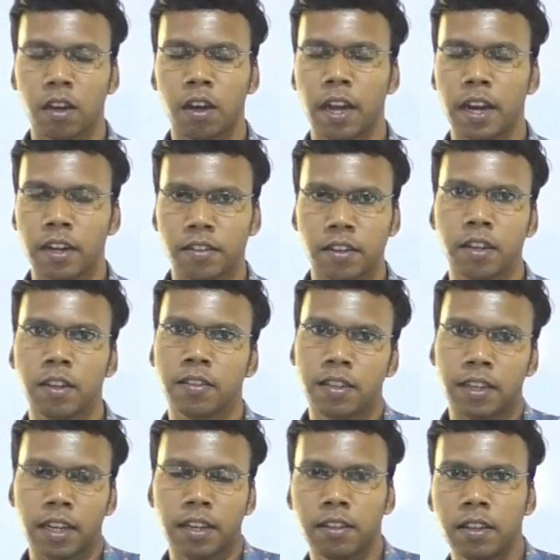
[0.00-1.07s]
hydrogen in
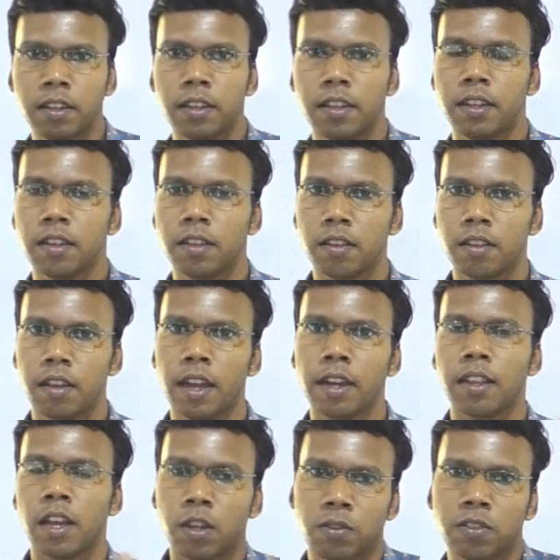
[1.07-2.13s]
CNG,
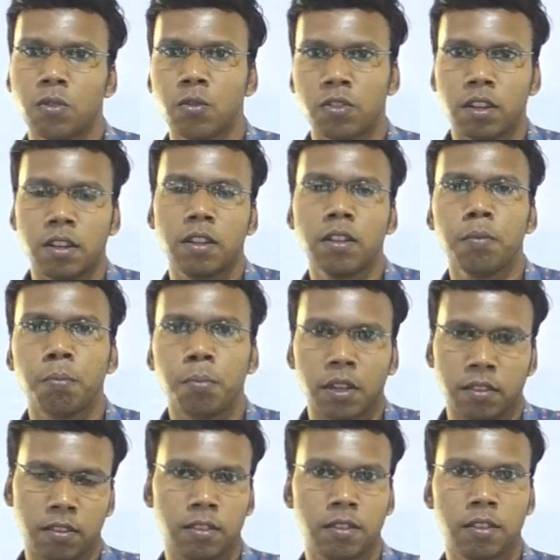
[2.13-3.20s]
and that was used in the
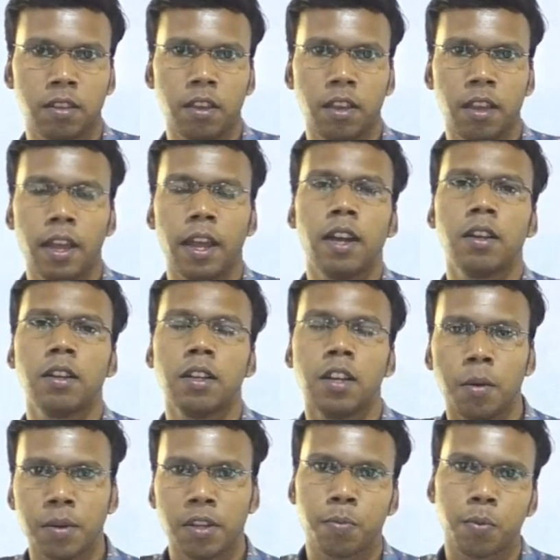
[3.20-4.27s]
buses, and
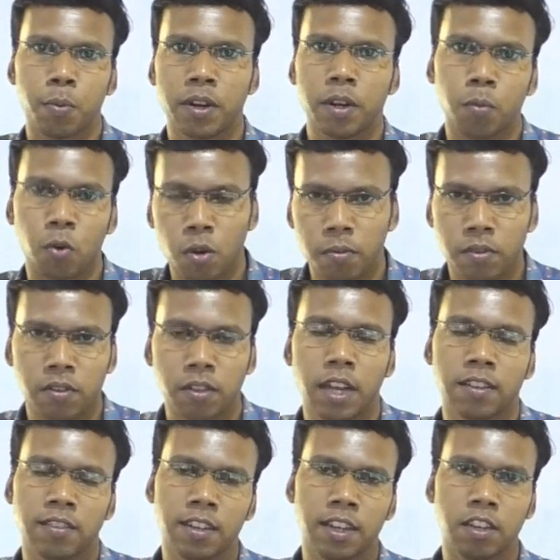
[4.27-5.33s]
government is promoting more
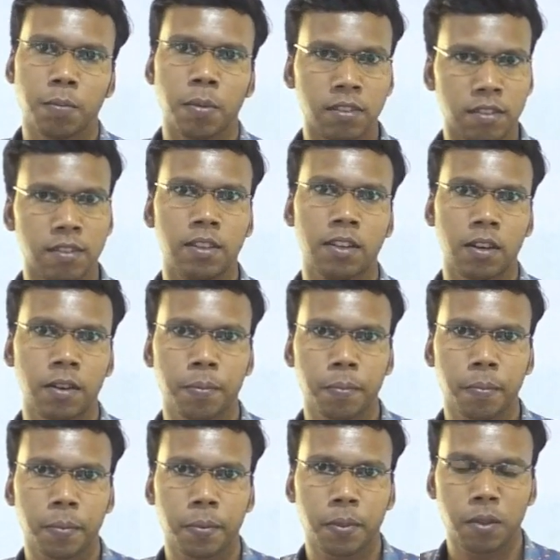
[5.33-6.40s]
HCNG buses there.
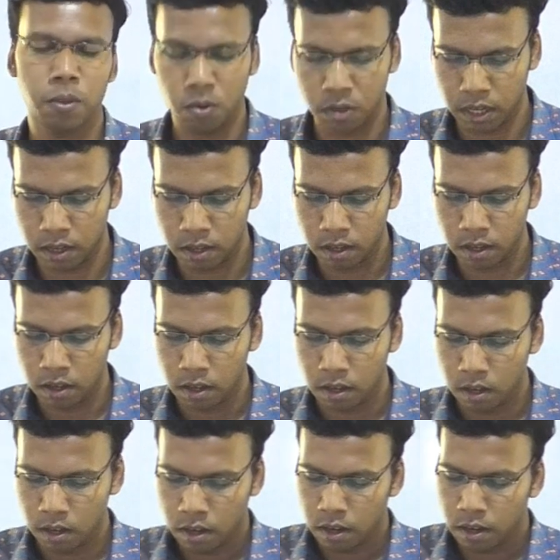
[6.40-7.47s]
Okay,
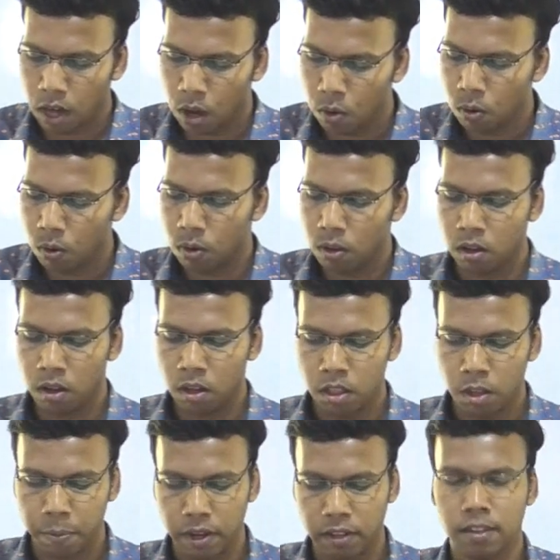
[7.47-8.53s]
now
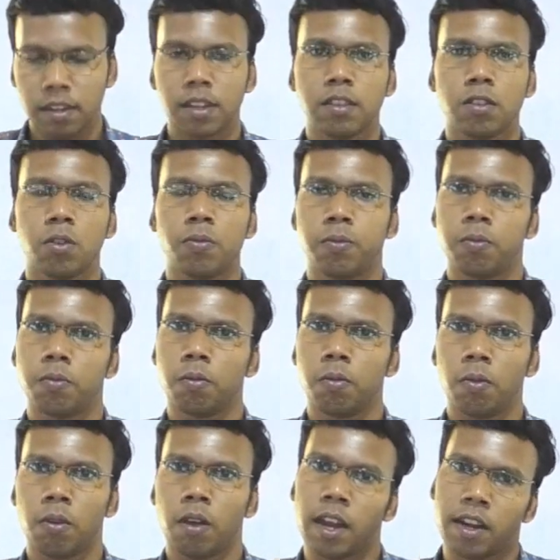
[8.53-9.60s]
the percentage of
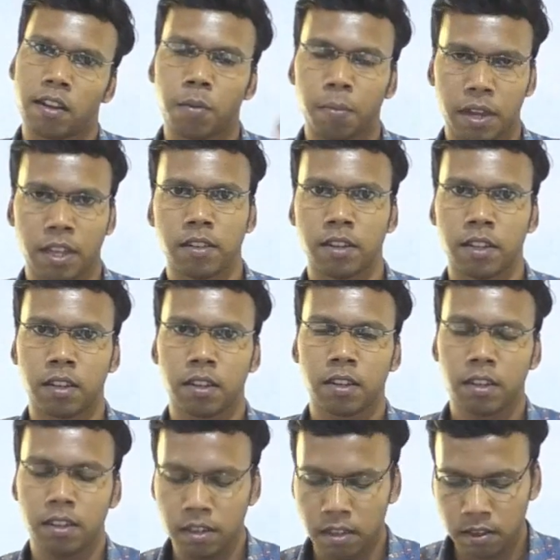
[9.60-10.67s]
hydrogen blending
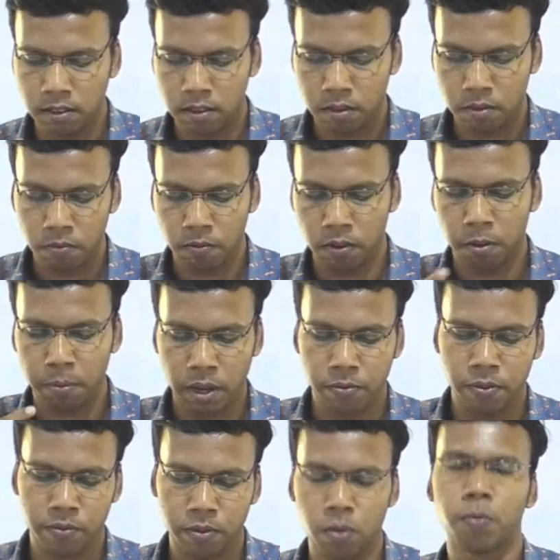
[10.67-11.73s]
is
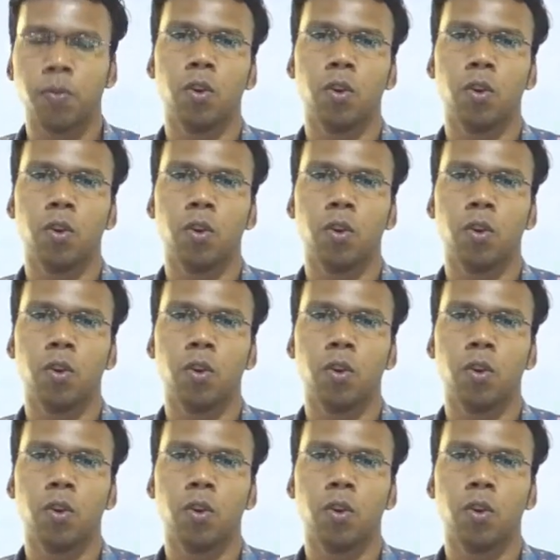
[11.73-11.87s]
1/5 of